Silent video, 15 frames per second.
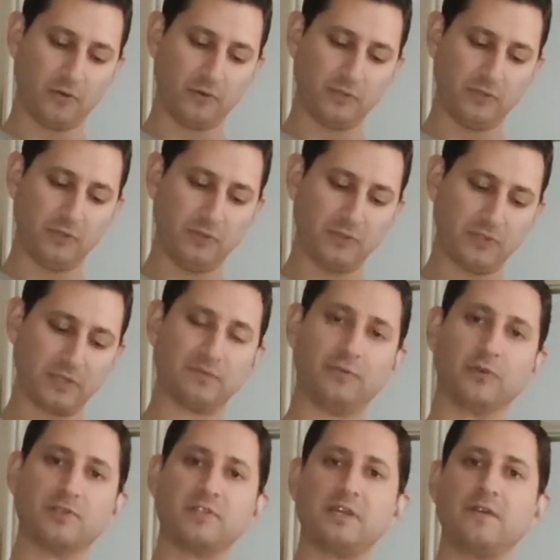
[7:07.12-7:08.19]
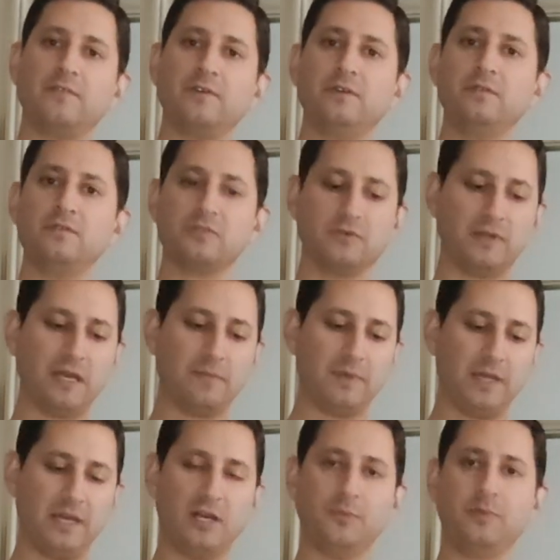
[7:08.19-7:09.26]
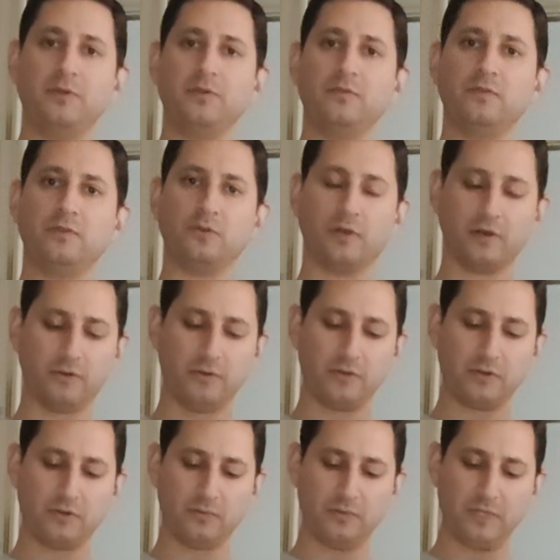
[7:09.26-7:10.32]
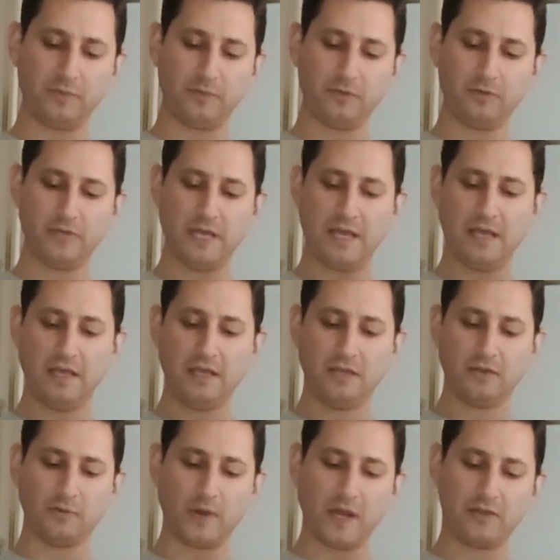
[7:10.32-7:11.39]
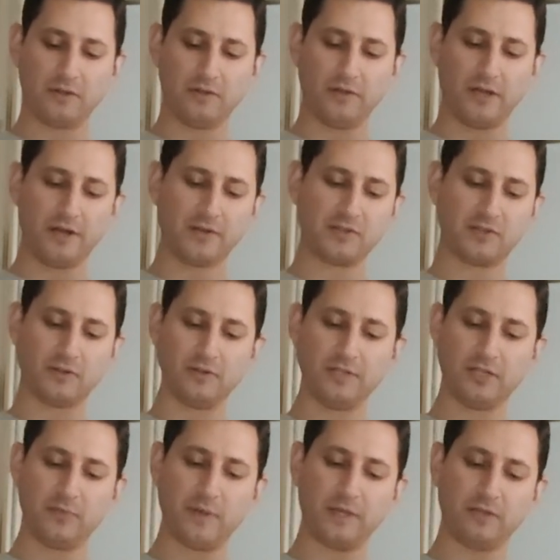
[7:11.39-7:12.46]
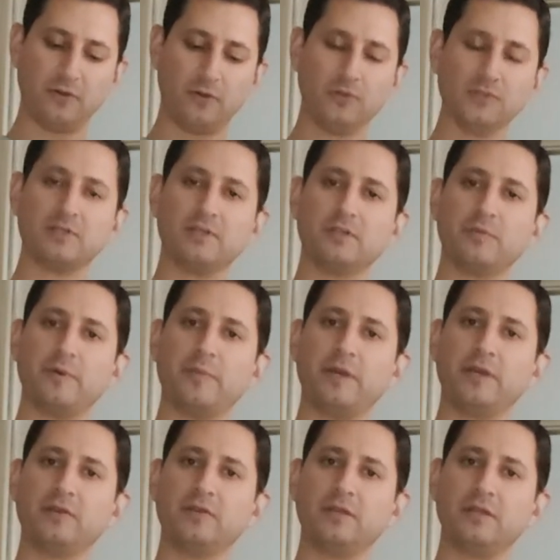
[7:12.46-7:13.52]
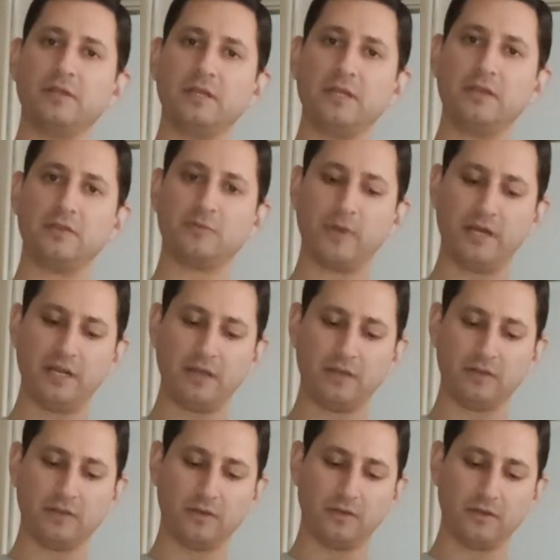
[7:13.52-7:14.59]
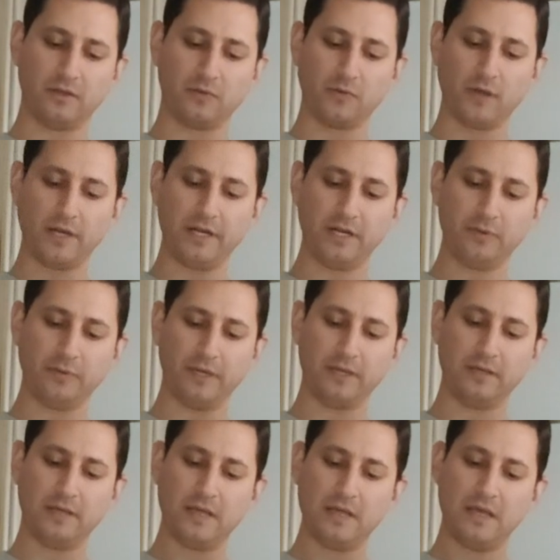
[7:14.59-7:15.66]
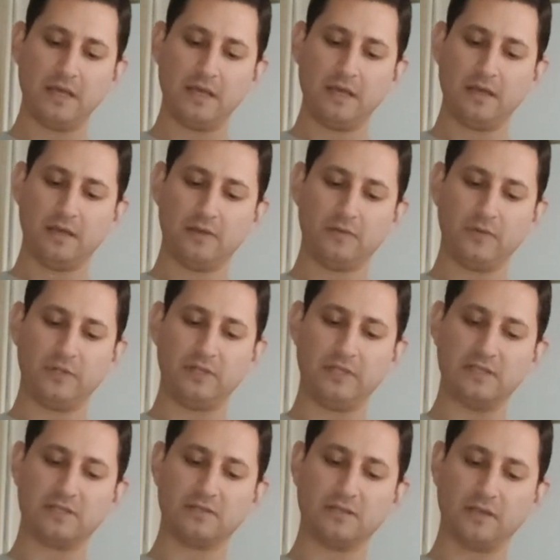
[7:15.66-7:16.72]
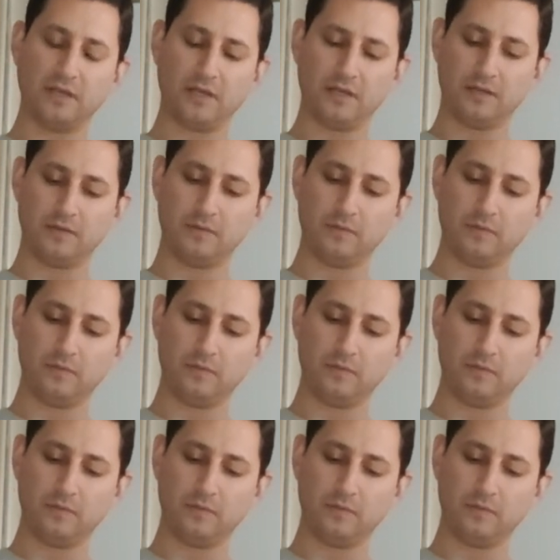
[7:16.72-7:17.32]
code 2647, so that may help you if you are going to Home Depot. They're rather large. They're a little bit, the hole's a little bit bigger than the threading on the, on the rod here, but with these uh,